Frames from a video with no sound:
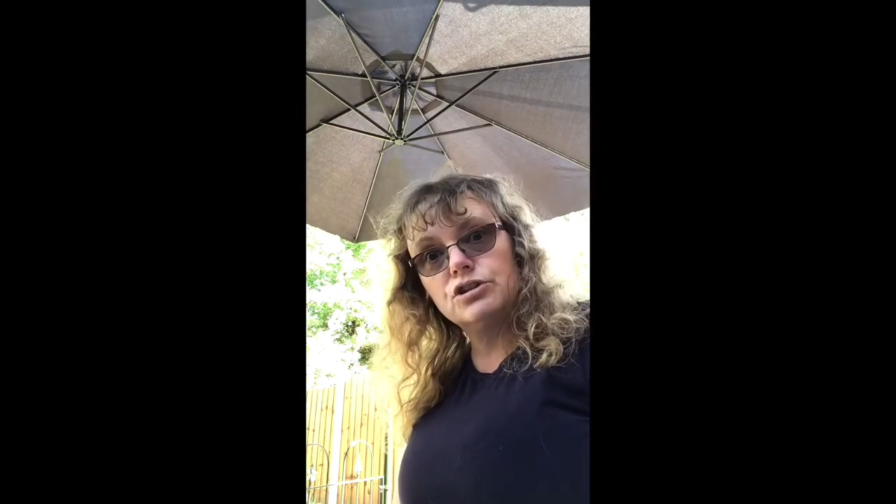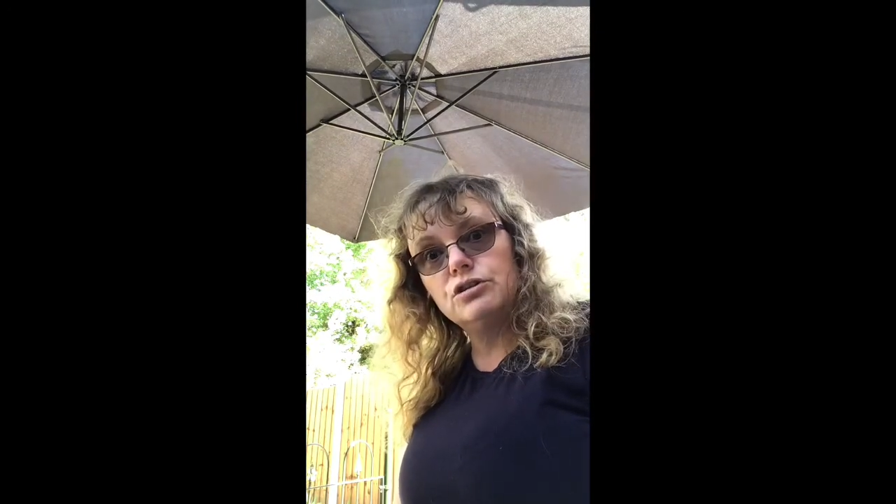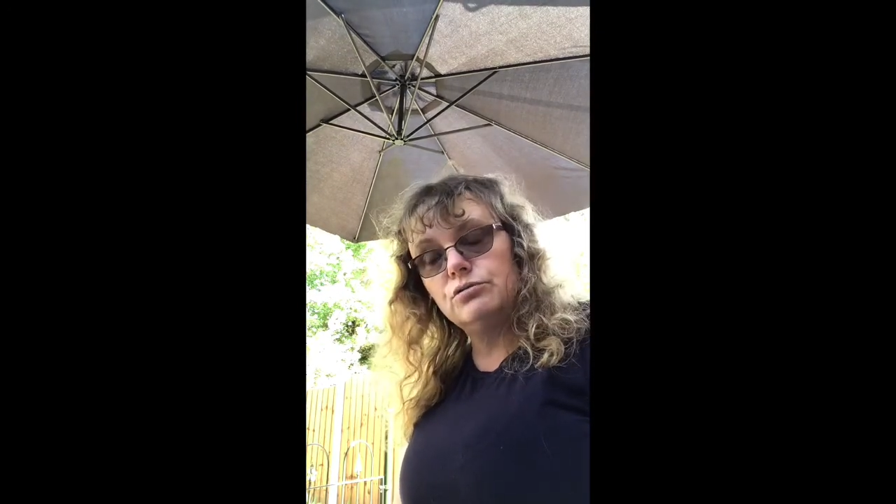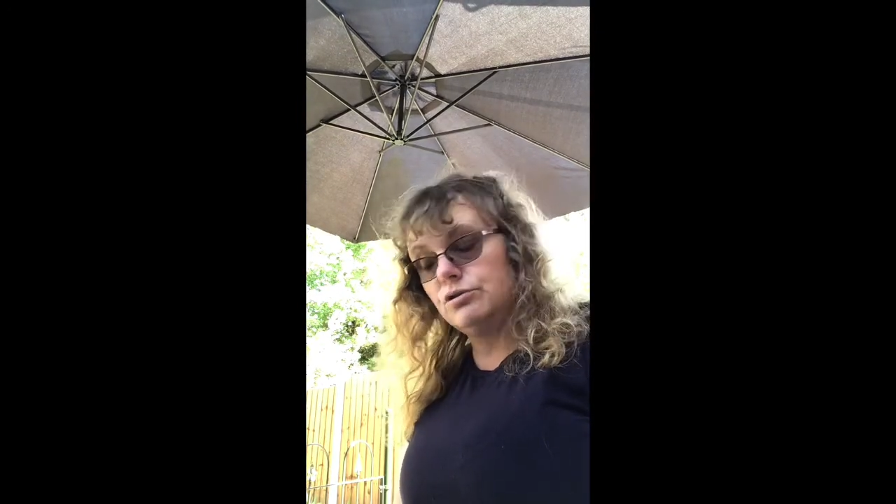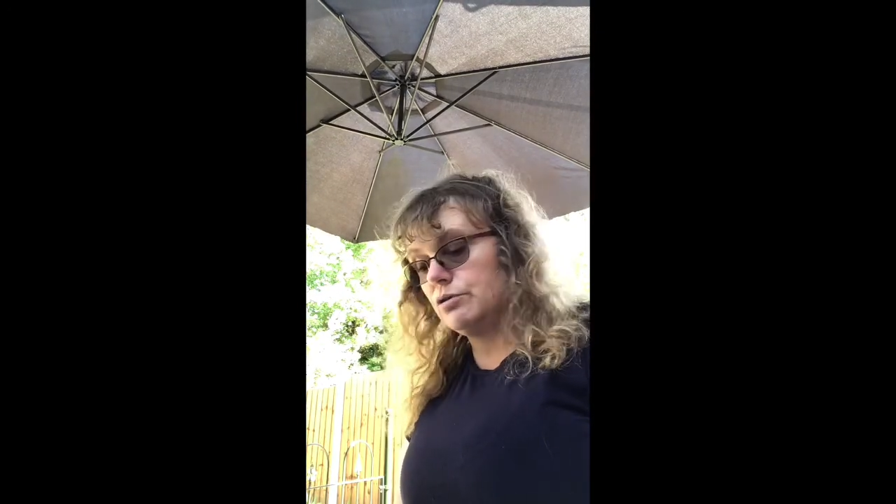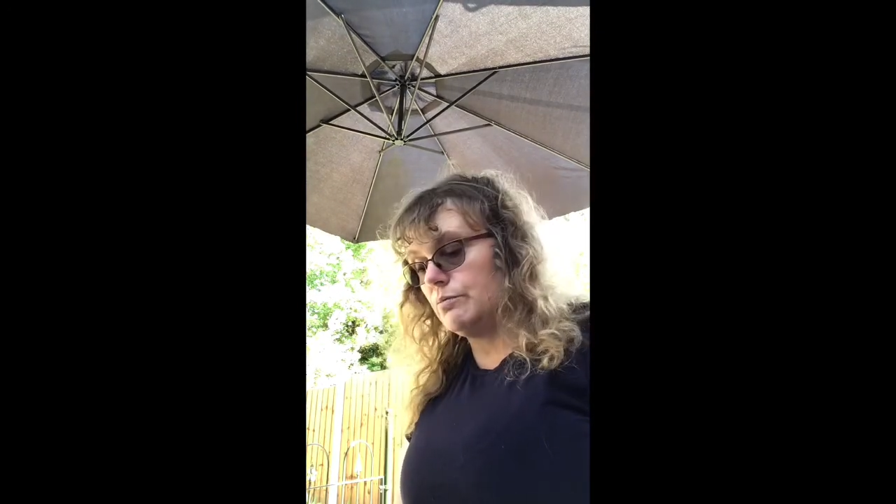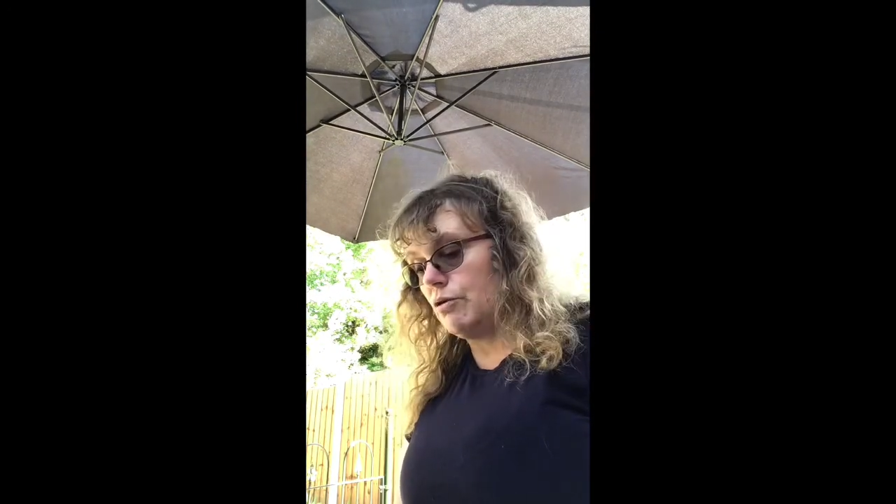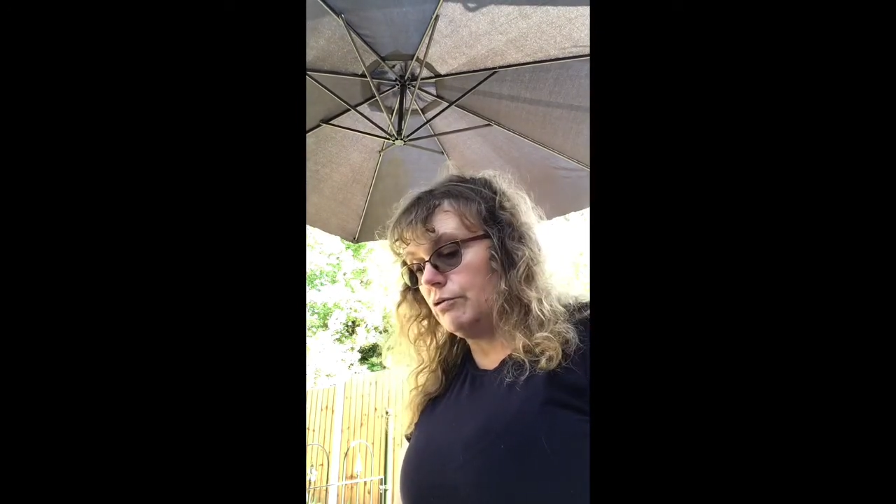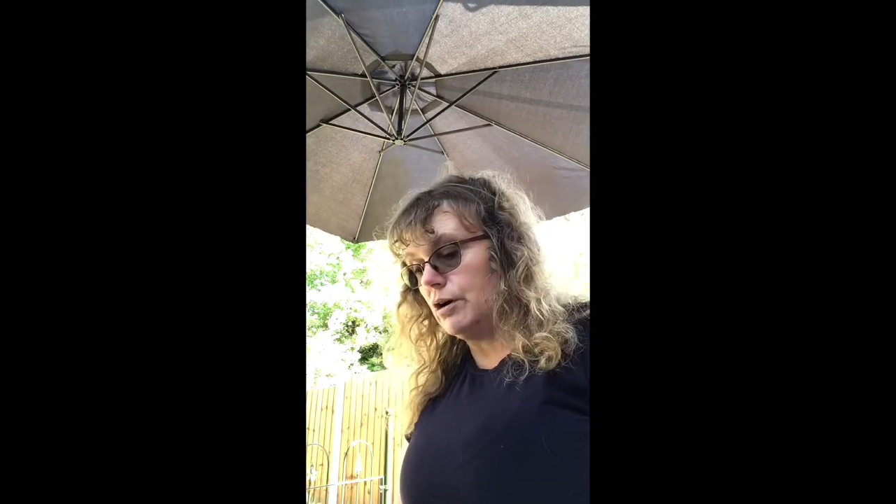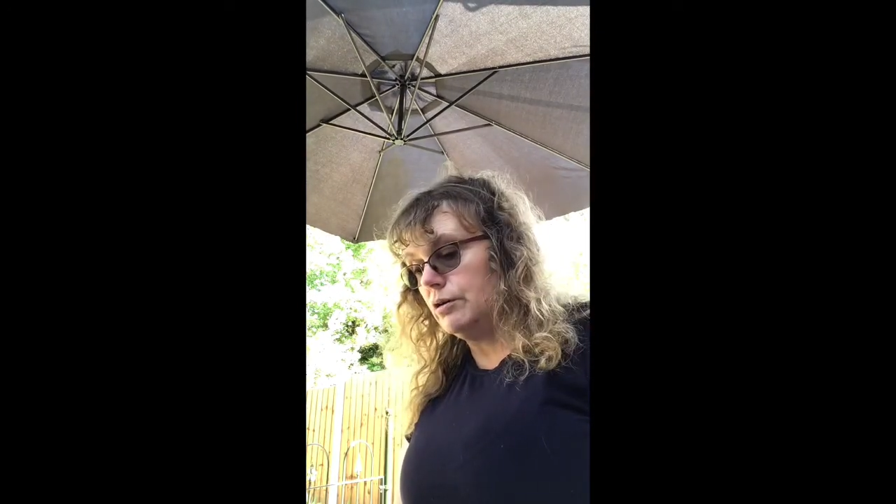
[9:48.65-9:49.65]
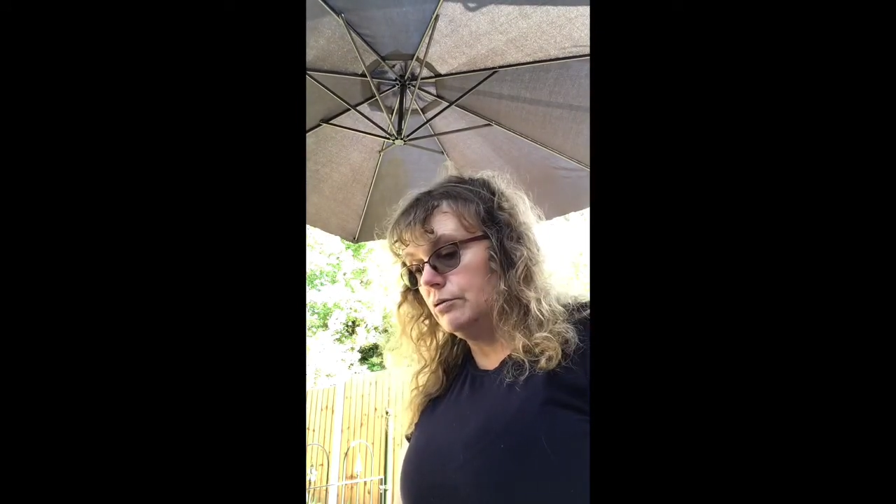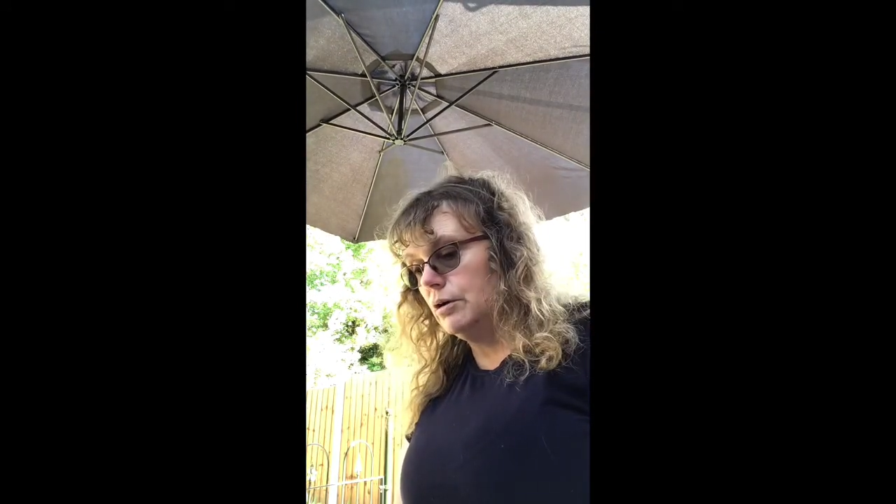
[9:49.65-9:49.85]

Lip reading: due tomorrow.